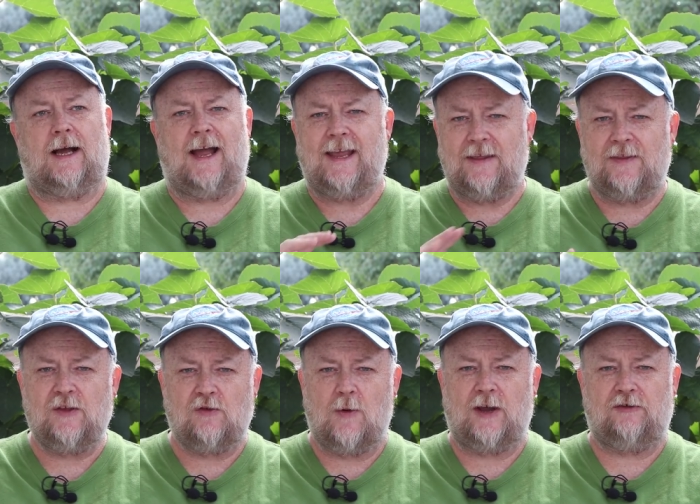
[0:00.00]
I get
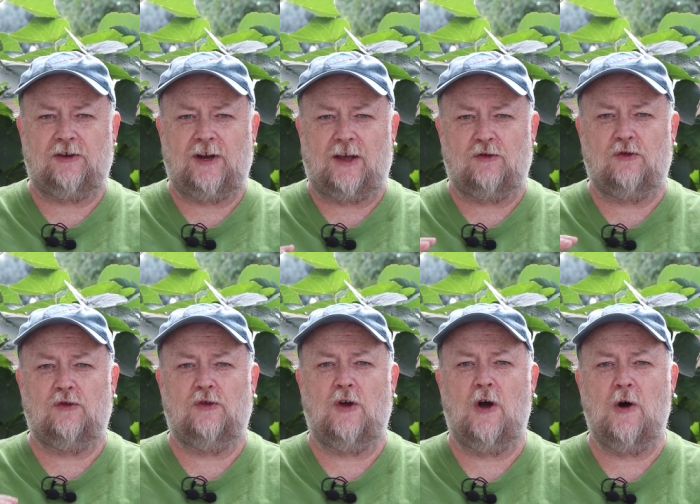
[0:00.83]
this question
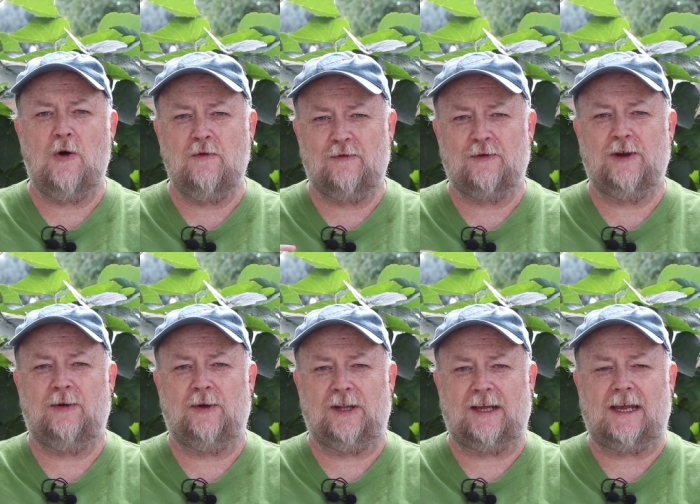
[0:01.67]
asked so
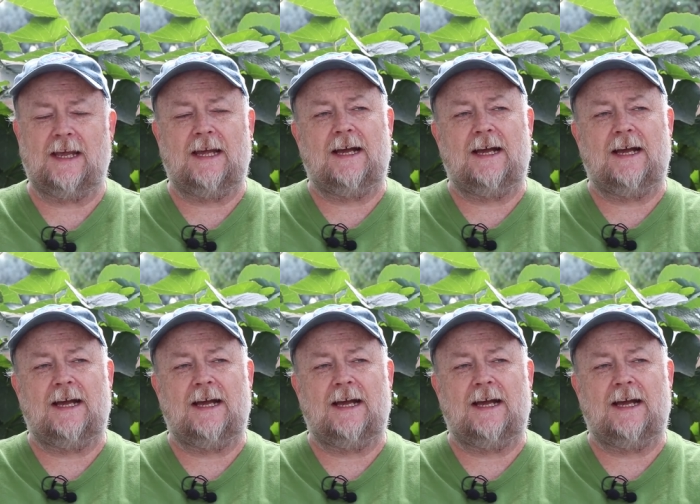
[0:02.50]
frequently.